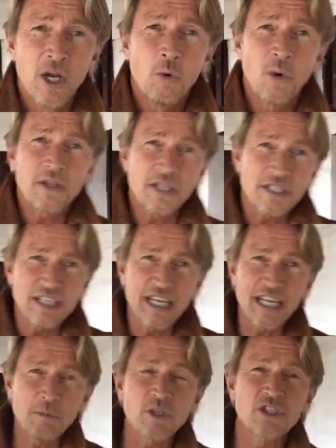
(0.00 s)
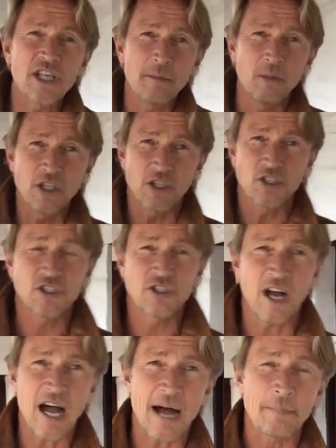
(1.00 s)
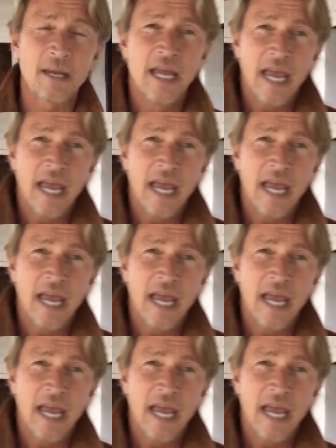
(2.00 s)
where the team was able to stop